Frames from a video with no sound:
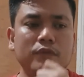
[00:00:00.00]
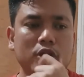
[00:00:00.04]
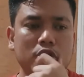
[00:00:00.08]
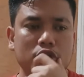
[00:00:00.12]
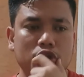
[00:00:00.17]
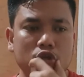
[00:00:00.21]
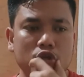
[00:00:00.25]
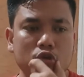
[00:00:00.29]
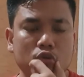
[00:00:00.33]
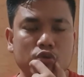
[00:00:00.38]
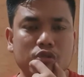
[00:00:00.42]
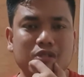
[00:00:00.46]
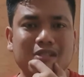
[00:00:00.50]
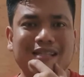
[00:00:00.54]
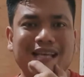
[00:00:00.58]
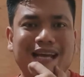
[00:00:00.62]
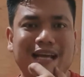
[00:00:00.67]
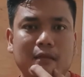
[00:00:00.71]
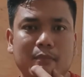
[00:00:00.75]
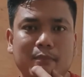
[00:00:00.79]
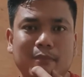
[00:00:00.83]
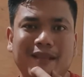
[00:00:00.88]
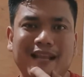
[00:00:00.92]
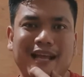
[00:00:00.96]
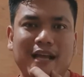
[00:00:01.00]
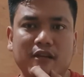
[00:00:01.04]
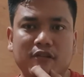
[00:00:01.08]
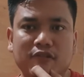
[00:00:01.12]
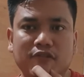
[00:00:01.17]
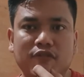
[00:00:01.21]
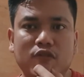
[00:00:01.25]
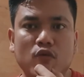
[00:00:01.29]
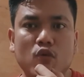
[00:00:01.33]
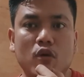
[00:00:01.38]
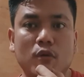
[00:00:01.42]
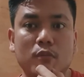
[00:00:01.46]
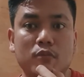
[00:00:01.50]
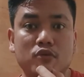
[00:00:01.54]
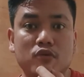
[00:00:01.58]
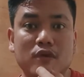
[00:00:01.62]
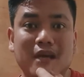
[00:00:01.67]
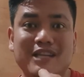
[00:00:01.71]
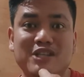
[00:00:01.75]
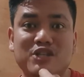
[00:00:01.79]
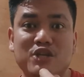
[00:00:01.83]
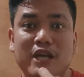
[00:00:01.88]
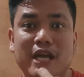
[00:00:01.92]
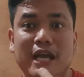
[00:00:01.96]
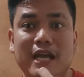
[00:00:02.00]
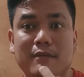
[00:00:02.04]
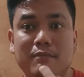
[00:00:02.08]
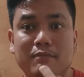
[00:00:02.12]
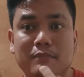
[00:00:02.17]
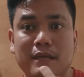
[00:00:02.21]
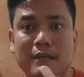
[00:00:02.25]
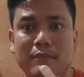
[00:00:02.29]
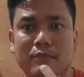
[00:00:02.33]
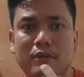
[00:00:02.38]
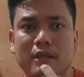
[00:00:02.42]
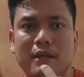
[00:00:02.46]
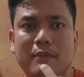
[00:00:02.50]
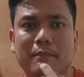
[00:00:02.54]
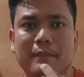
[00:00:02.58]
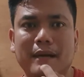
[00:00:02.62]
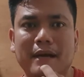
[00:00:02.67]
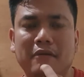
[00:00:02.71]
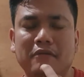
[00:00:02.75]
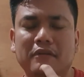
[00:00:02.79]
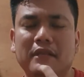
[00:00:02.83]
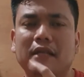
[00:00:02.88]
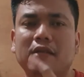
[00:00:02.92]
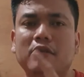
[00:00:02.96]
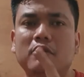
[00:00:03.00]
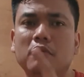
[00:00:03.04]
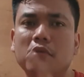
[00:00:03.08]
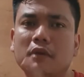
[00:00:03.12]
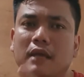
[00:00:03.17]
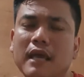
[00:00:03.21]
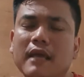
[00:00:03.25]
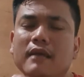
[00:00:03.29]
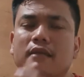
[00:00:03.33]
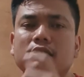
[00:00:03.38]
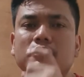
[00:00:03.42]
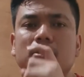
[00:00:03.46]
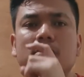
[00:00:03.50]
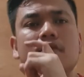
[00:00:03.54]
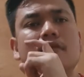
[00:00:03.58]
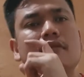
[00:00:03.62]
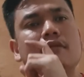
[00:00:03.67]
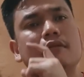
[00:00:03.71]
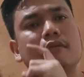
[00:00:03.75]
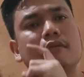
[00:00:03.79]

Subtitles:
use that platform to educate people about it. Okay, so